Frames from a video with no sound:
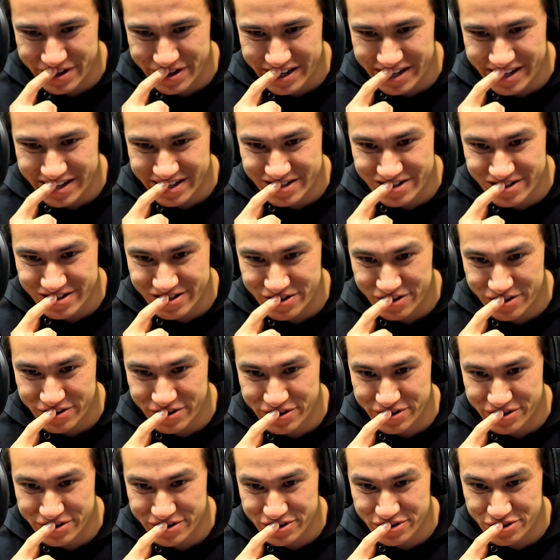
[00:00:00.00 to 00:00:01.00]
he is
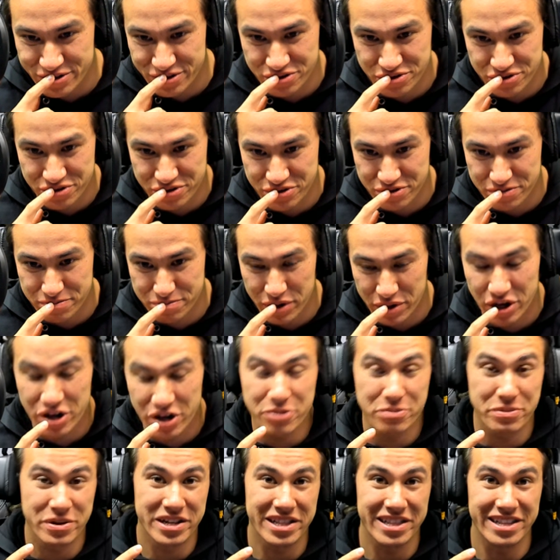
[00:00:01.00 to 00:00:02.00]
going to
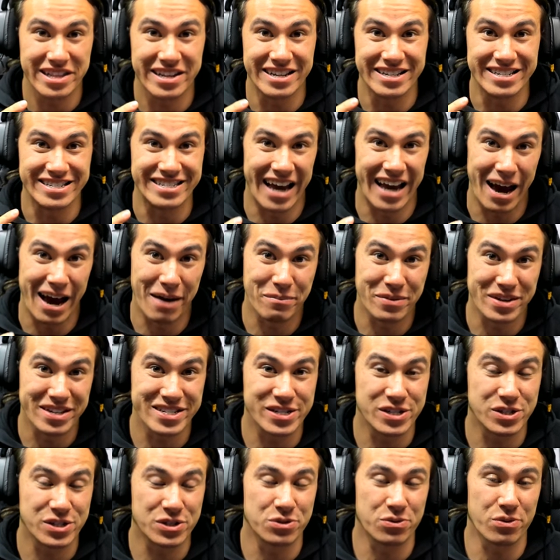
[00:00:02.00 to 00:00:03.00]
permanently
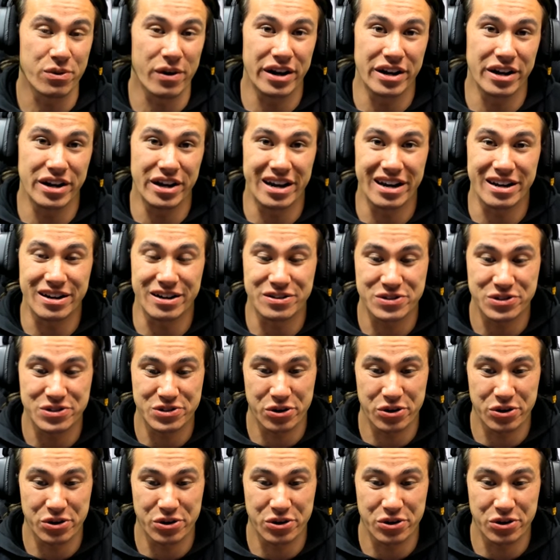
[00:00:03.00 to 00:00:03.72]
damage his radiator.